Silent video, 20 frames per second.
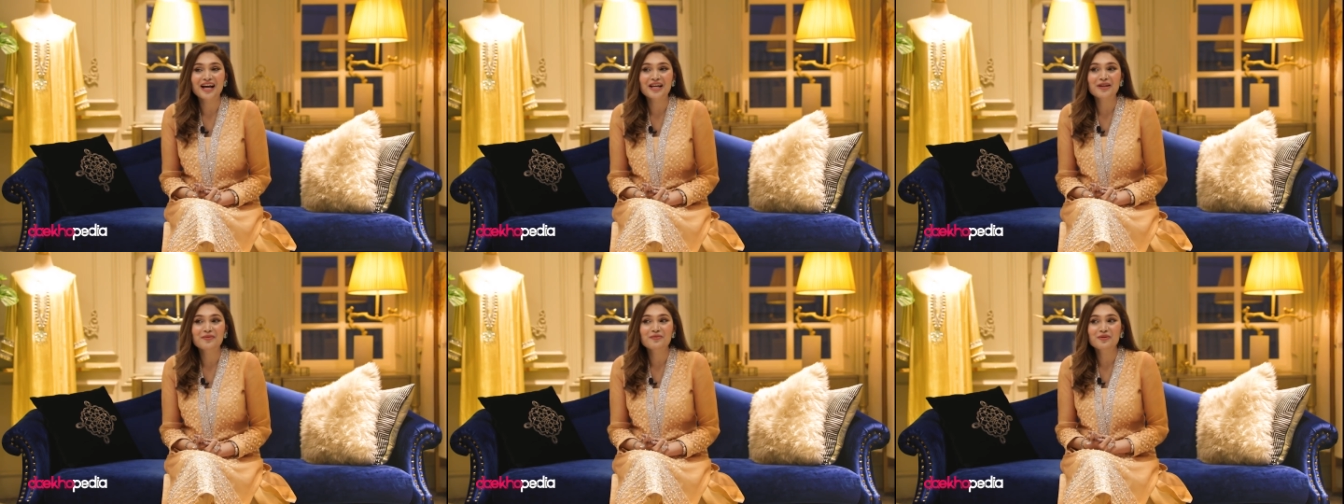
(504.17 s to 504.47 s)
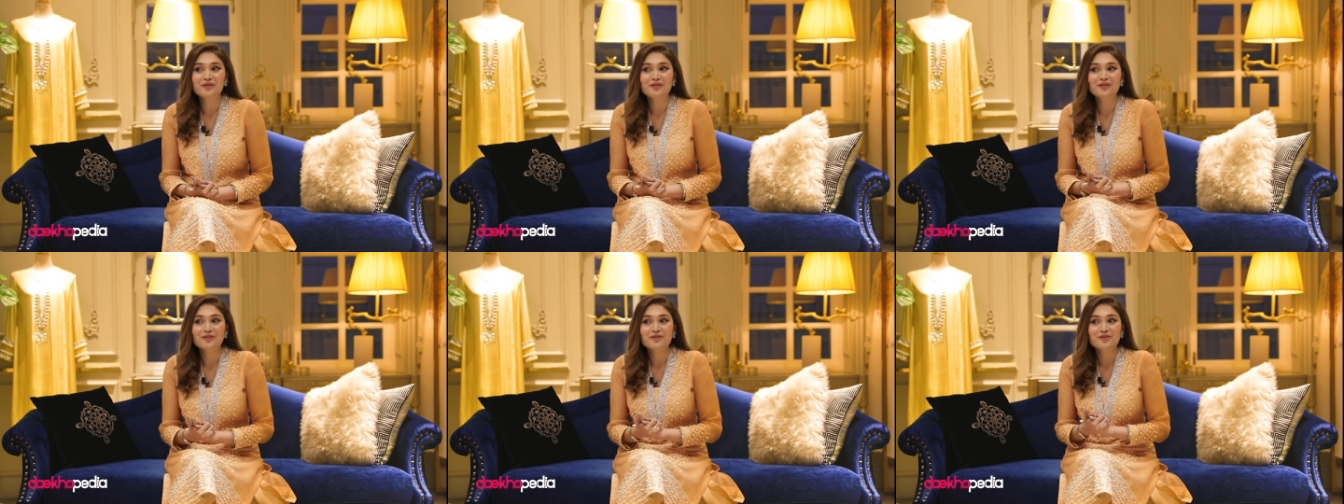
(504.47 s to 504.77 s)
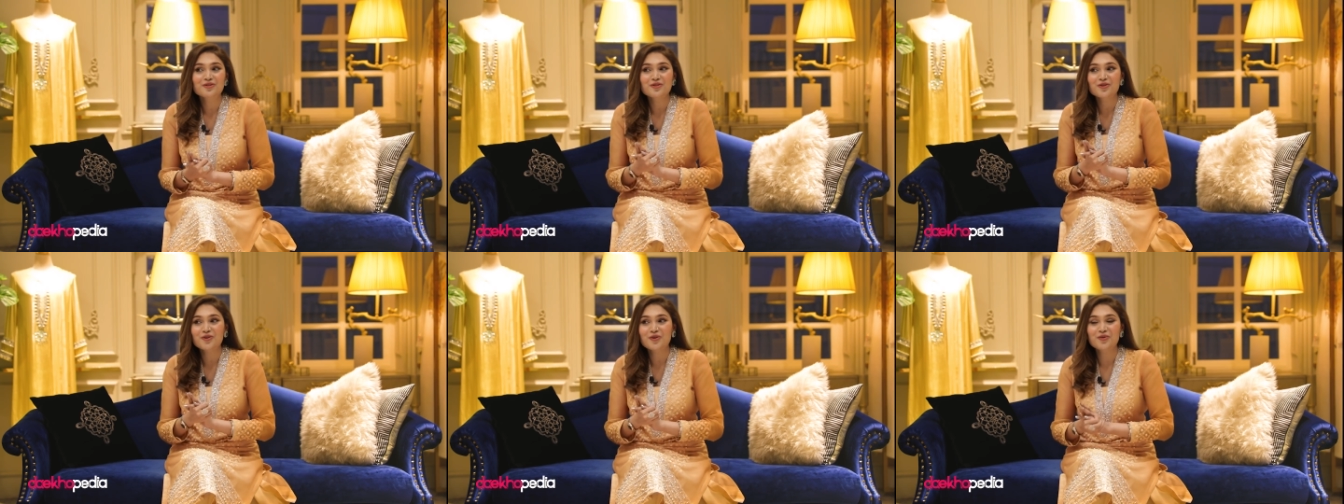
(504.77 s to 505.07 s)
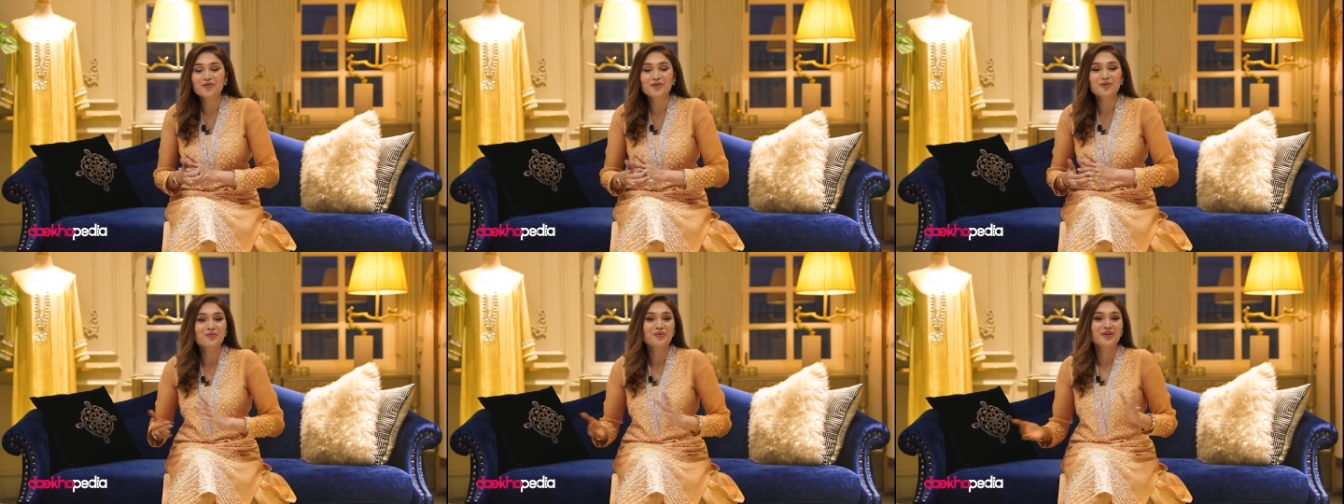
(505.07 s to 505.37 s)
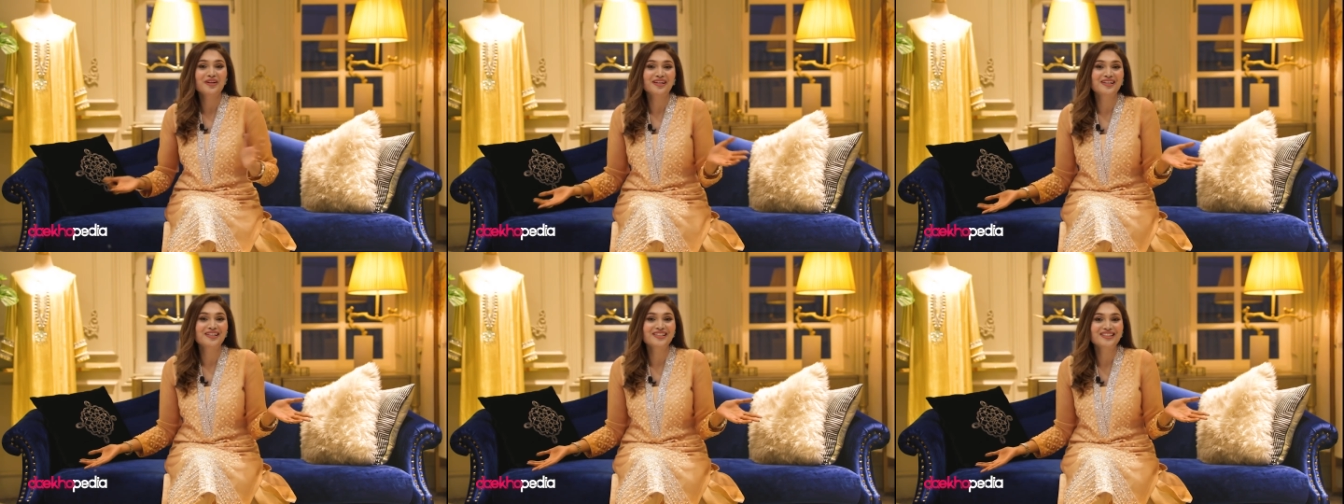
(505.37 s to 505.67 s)
I will show the
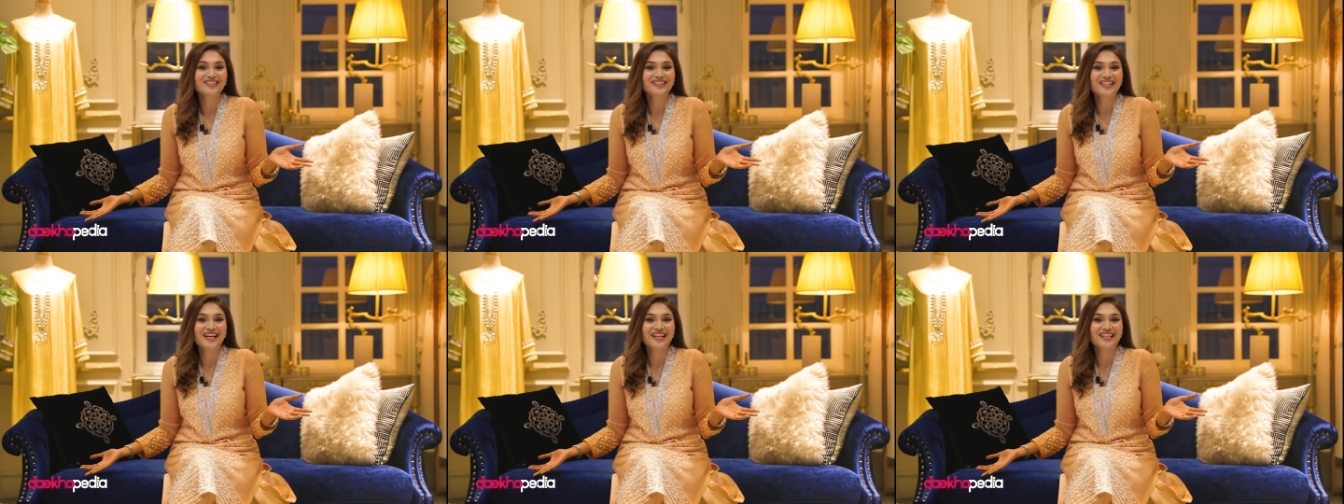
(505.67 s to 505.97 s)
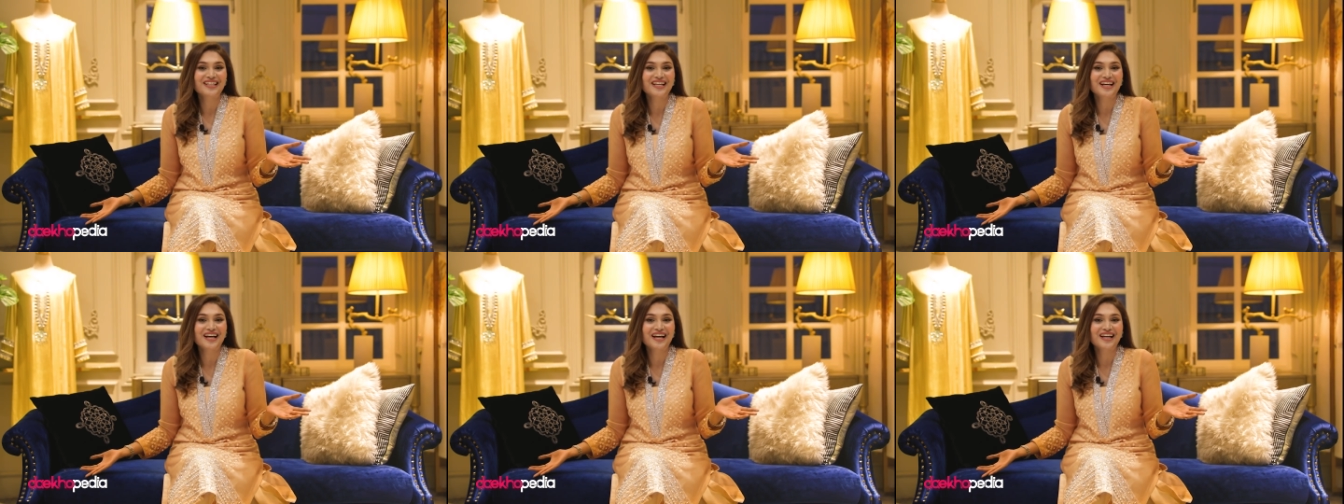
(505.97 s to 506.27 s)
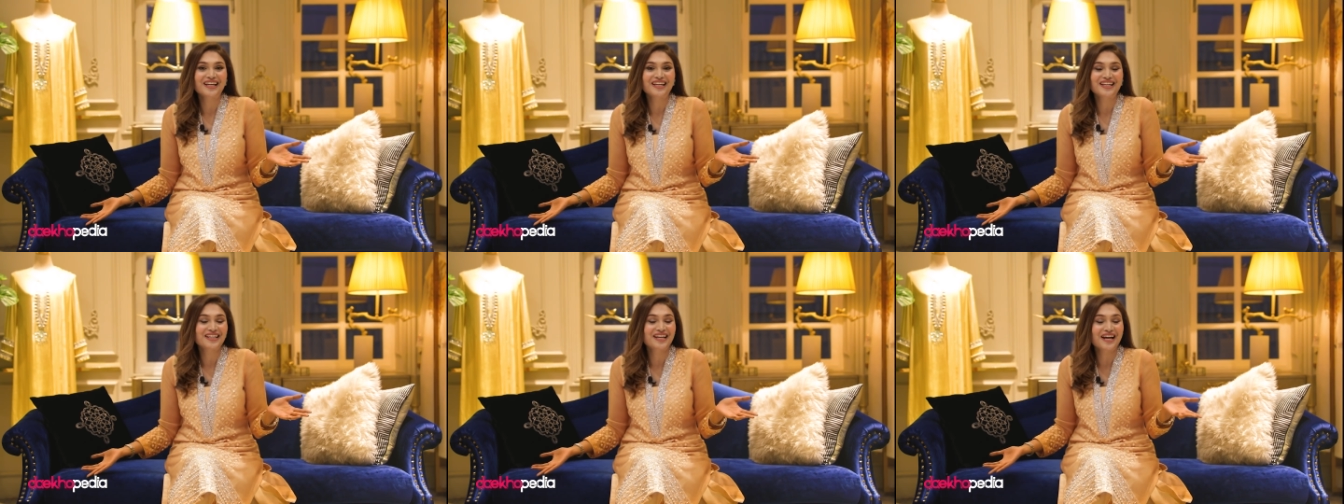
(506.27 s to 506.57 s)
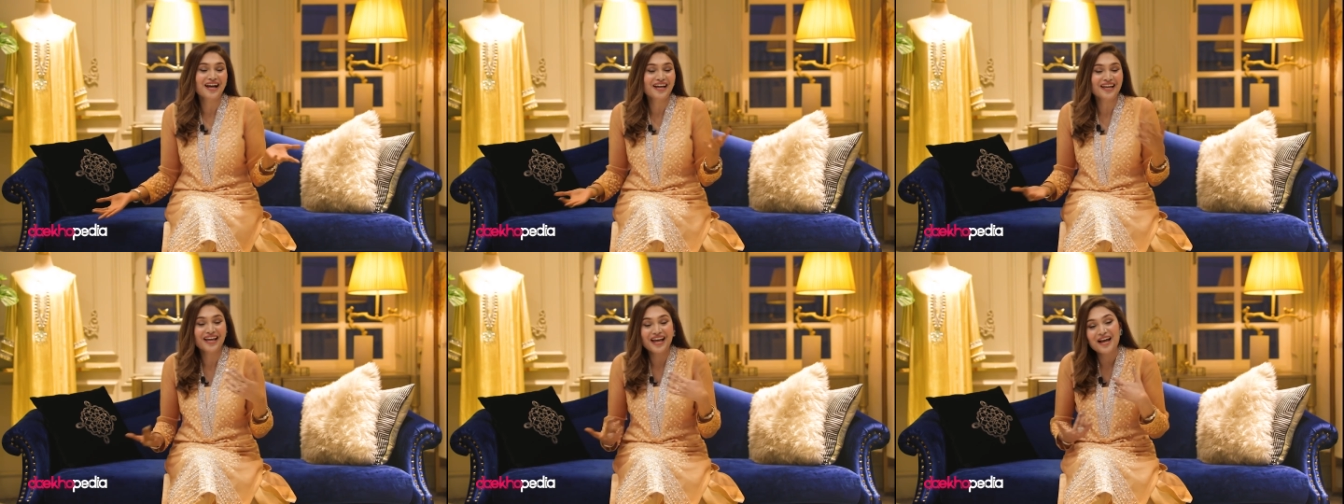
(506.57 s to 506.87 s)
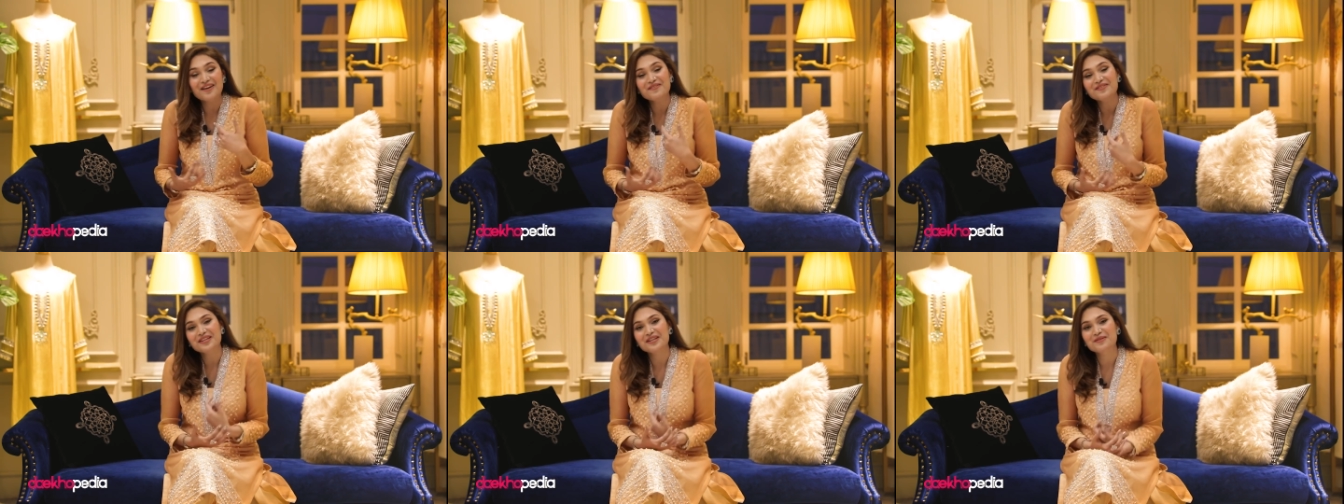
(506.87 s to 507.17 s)
world that I, I
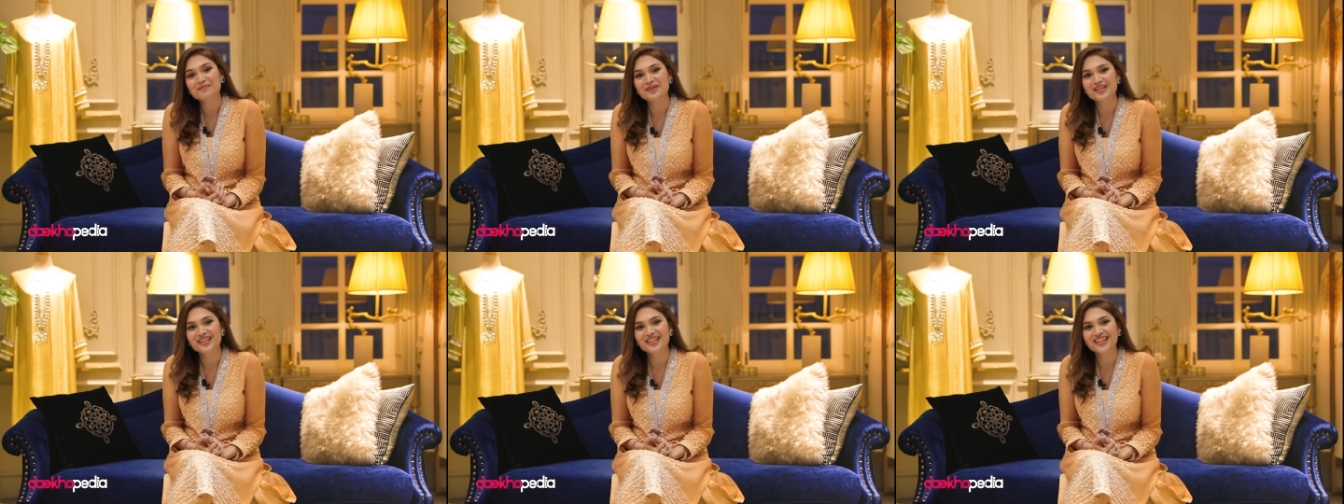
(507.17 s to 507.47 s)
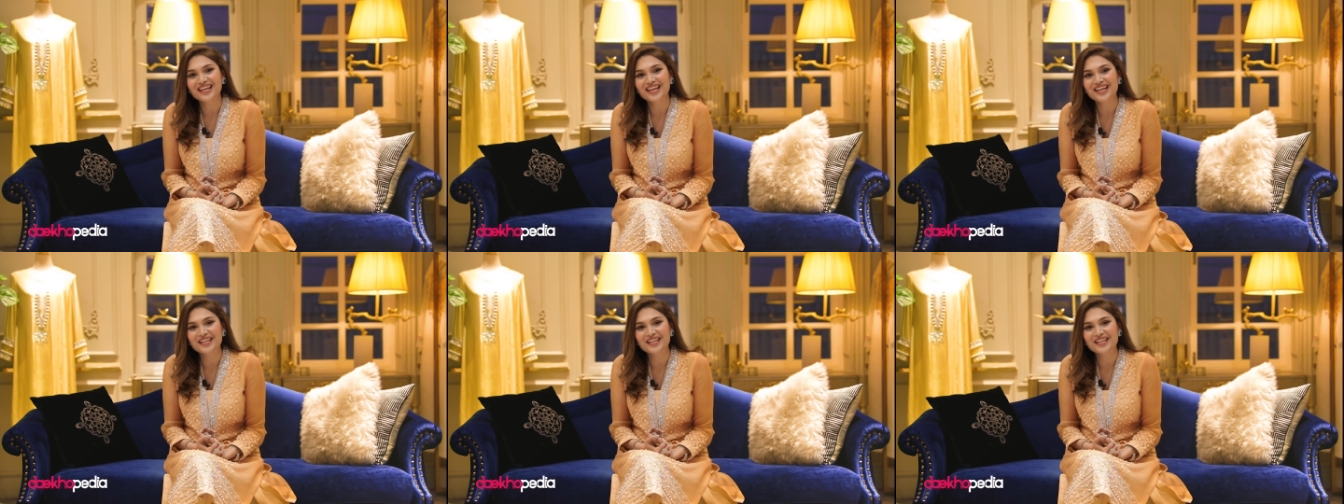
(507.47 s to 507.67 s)
have it in me.